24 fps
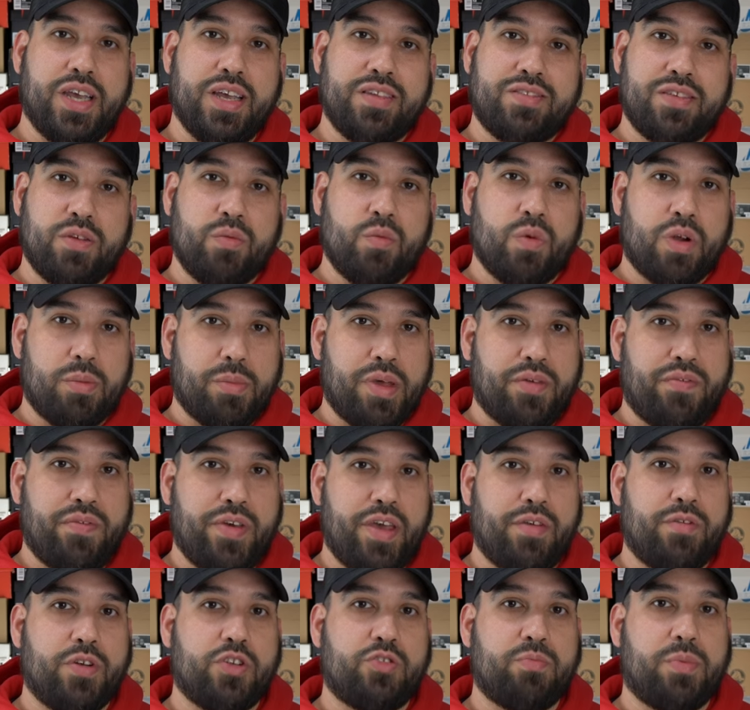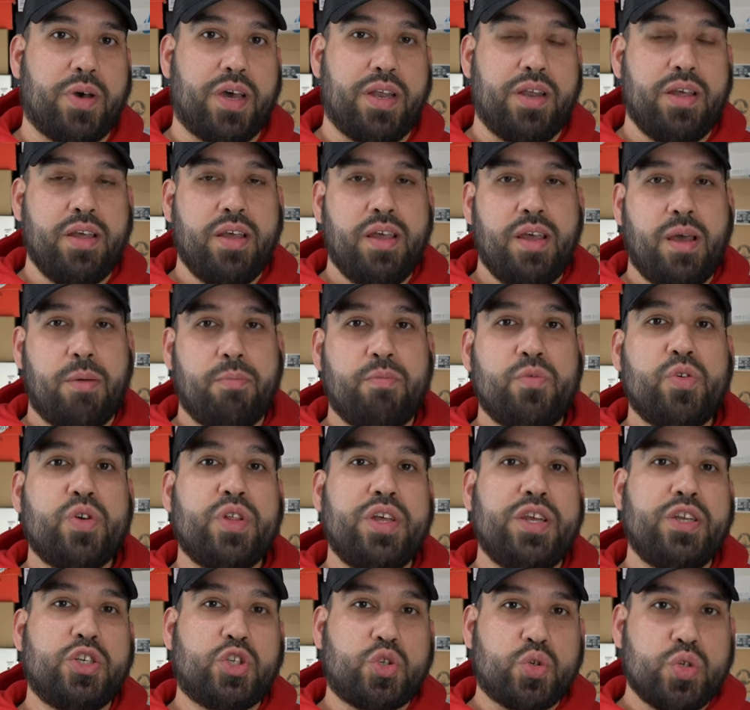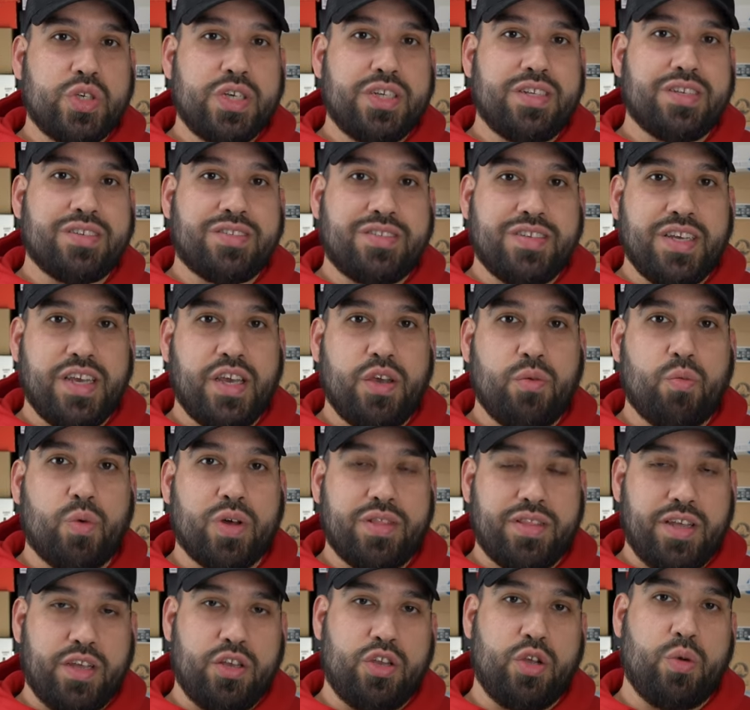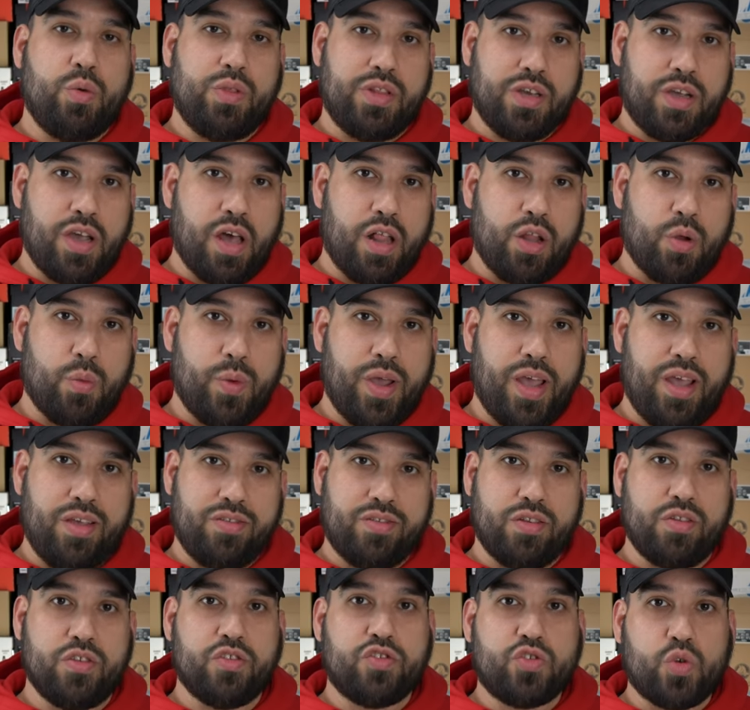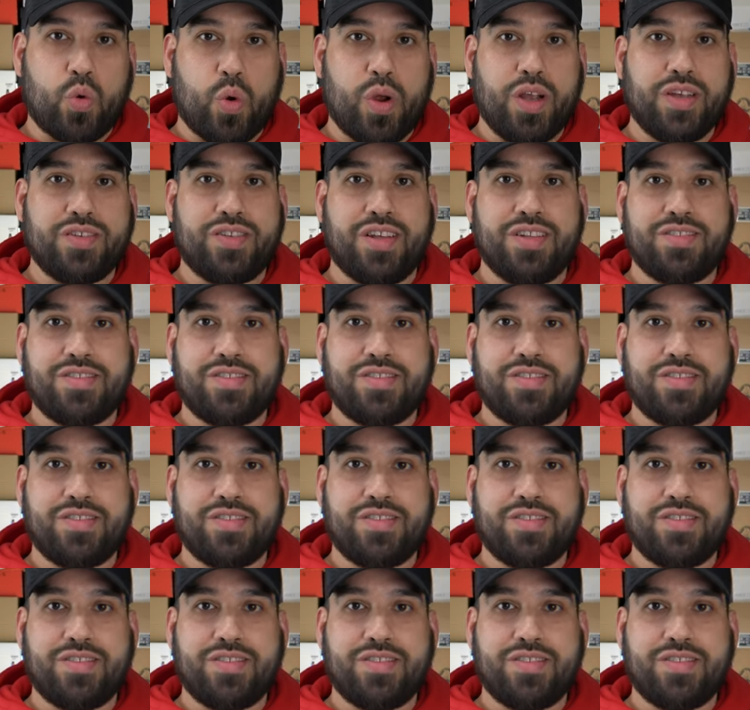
isn't one of my favorites, but I'm really intrigued to see what they do with the colorways and the stories they